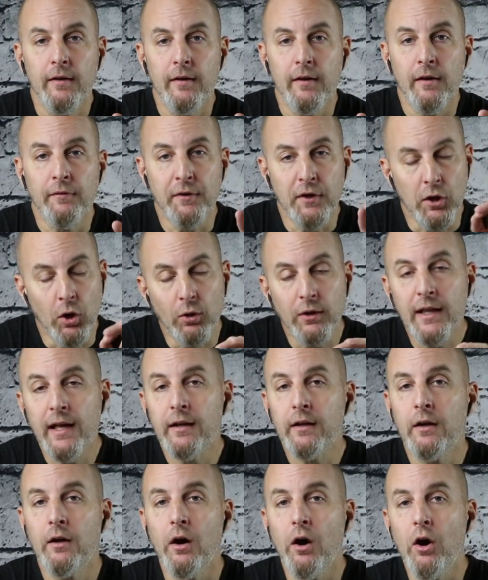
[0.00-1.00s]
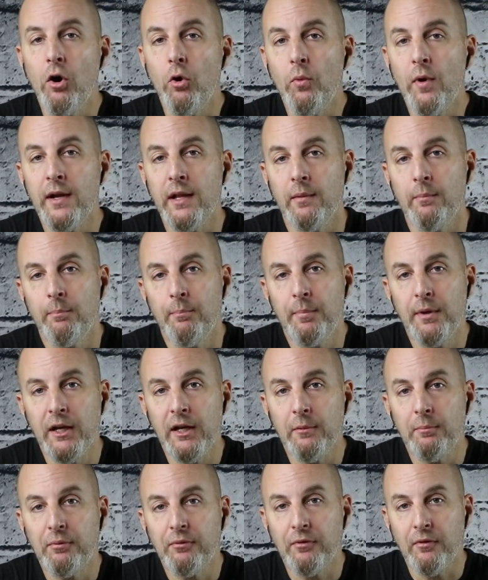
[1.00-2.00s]
if you don't let go when it
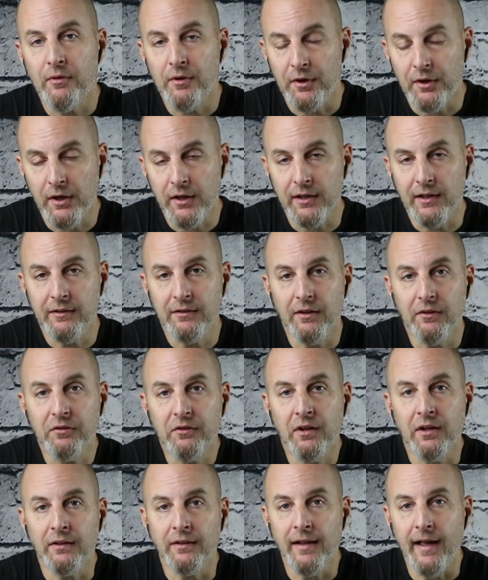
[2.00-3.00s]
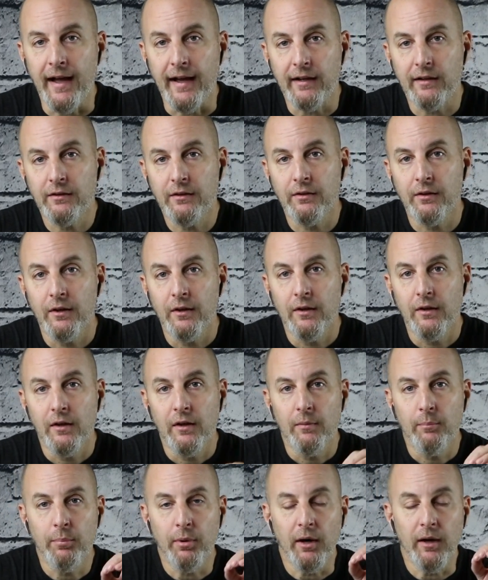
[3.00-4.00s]
beeps, they're going to disconnect.
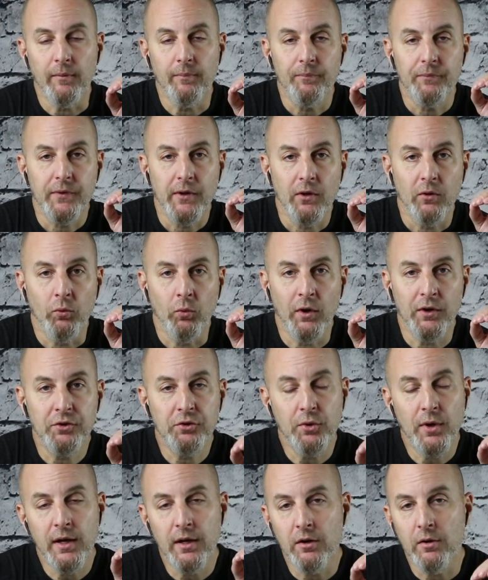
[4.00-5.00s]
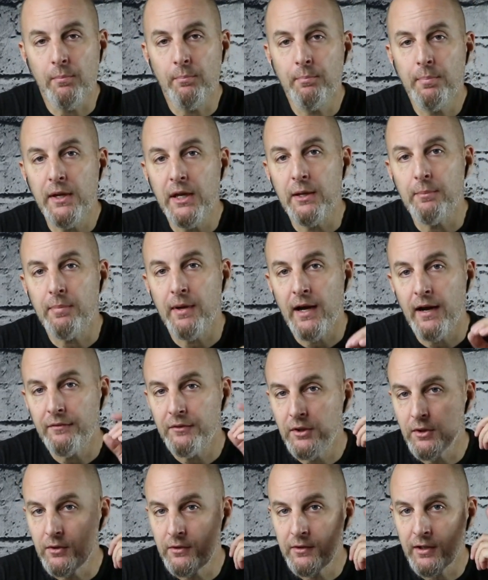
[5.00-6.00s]
But once you hear a beep,
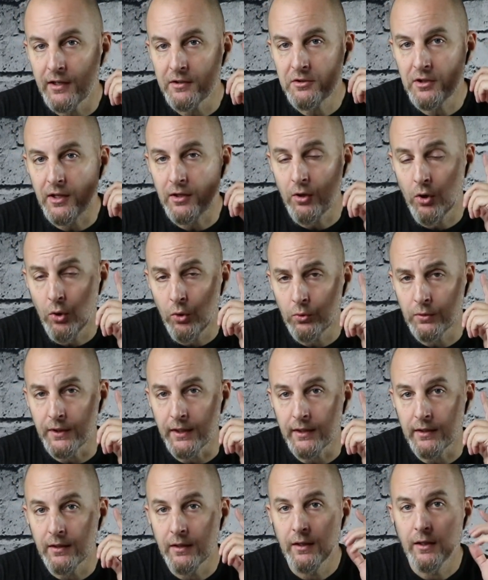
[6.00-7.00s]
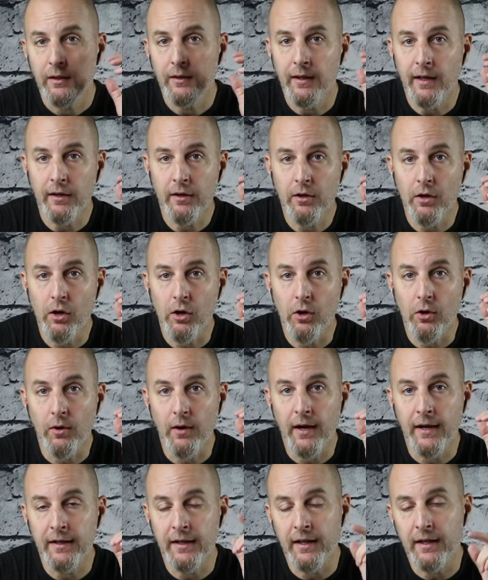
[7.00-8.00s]
after you touch it and hold it, let go,
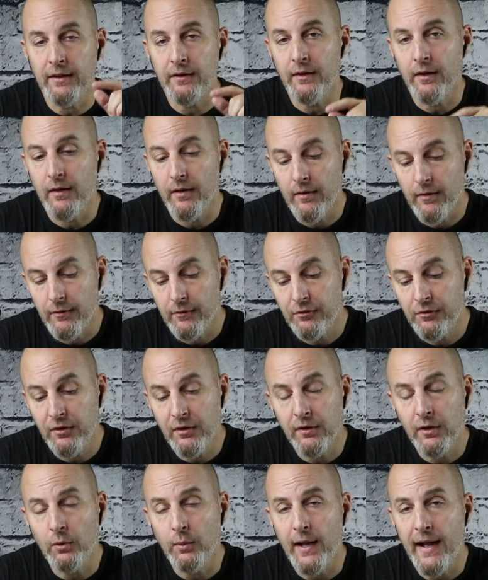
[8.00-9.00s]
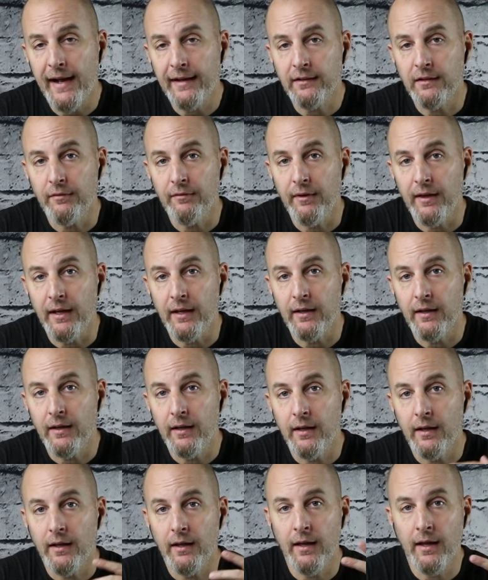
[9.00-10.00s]
and then Siri will activate
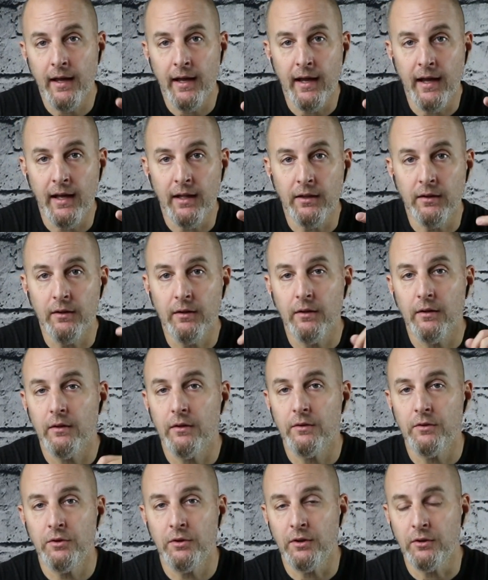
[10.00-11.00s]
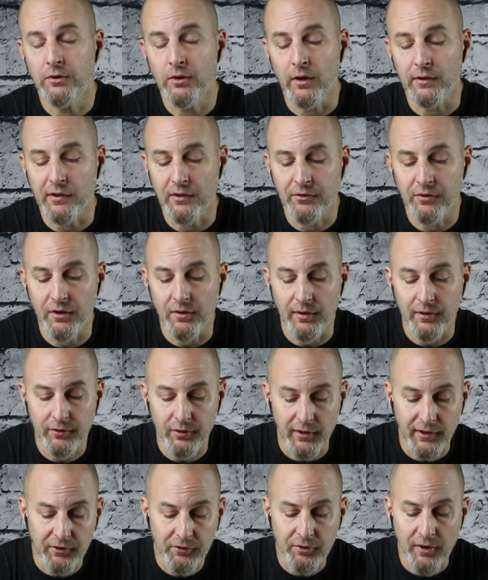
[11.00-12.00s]
and you can talk to Siri. So
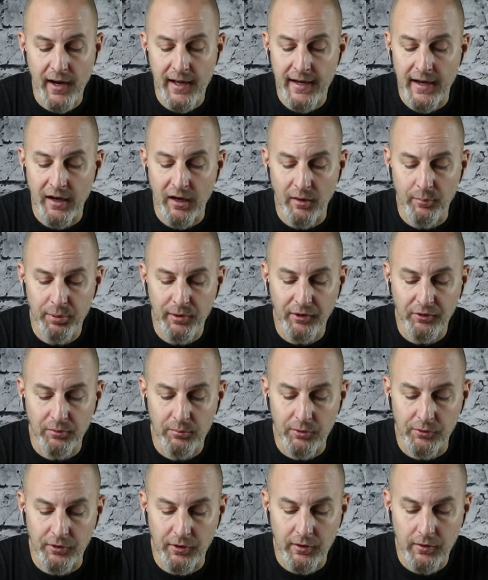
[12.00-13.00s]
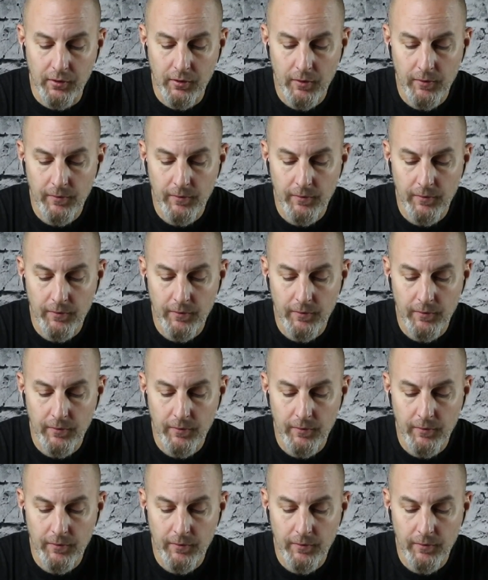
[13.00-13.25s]
let's try it out. I'll play some music.